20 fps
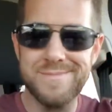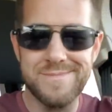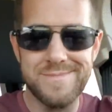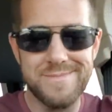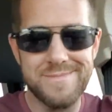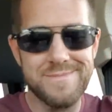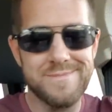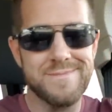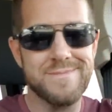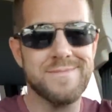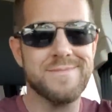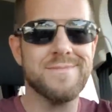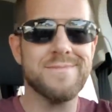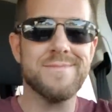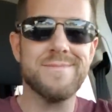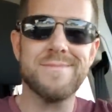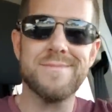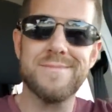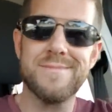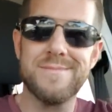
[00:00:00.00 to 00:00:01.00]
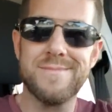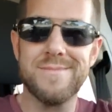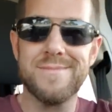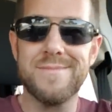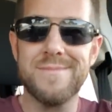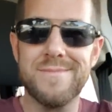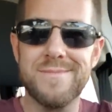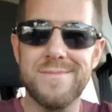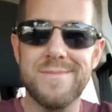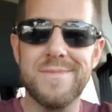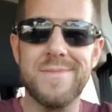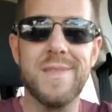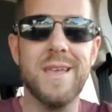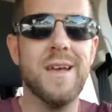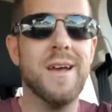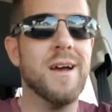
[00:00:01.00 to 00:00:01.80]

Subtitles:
(no one is talking)